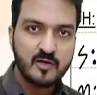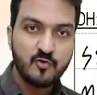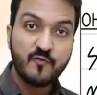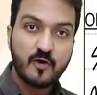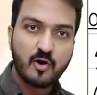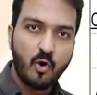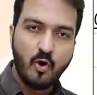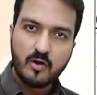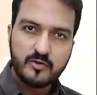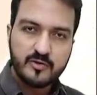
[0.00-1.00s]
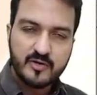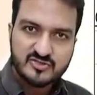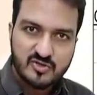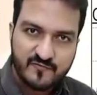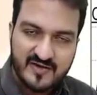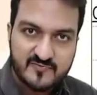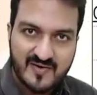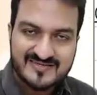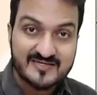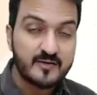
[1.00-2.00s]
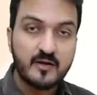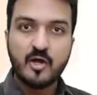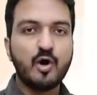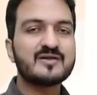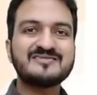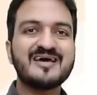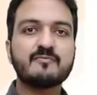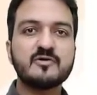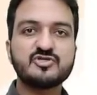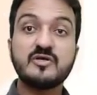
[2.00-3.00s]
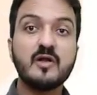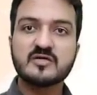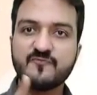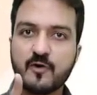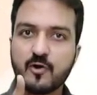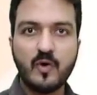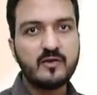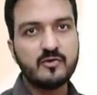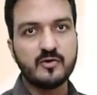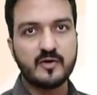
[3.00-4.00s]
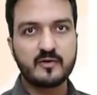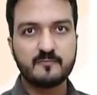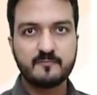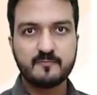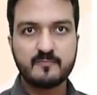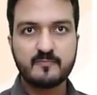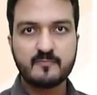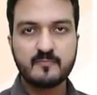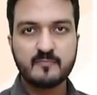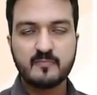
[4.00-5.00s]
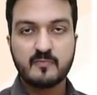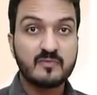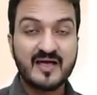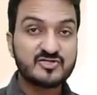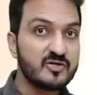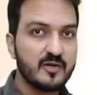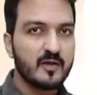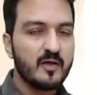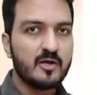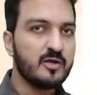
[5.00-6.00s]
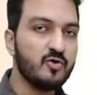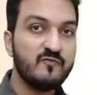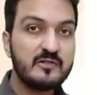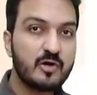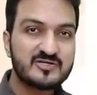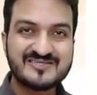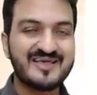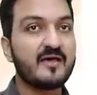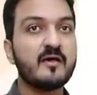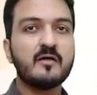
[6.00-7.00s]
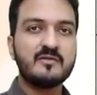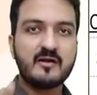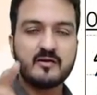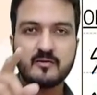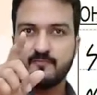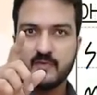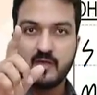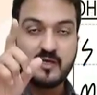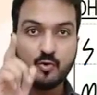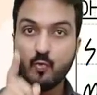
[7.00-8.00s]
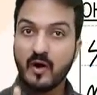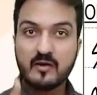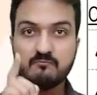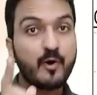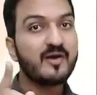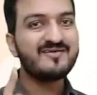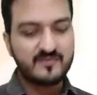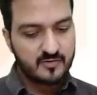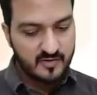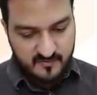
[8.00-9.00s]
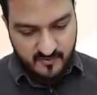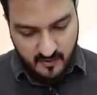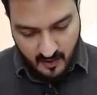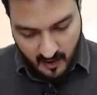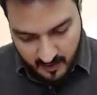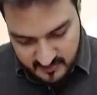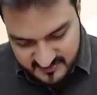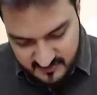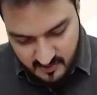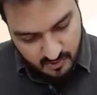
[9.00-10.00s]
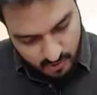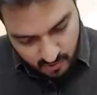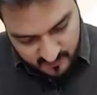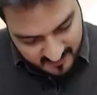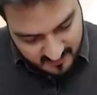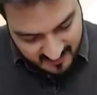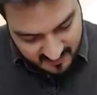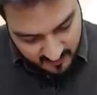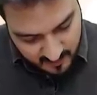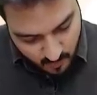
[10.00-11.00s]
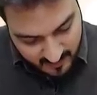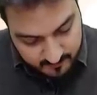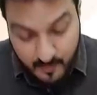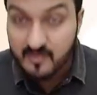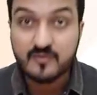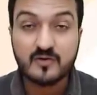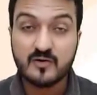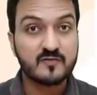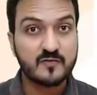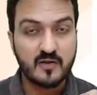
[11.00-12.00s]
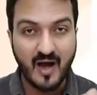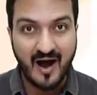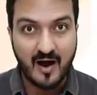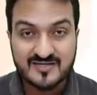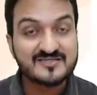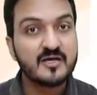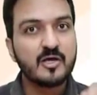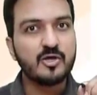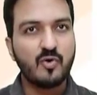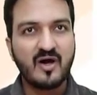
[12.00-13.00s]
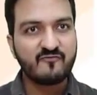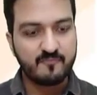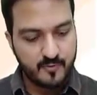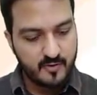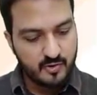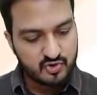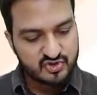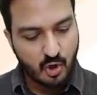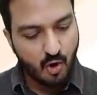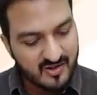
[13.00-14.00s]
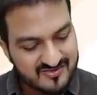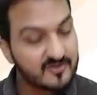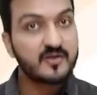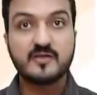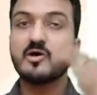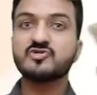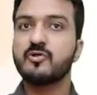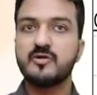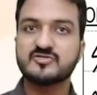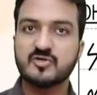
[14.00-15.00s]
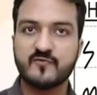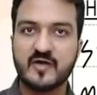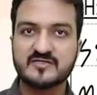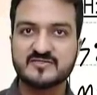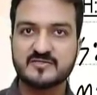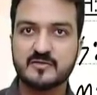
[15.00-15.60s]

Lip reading: for all units of XYZ or is that machine hours for 1 unit? Naturally, you will not say that in 1.33 hours, do you think that in 1.33 hours you have produced all 30,000 units of X?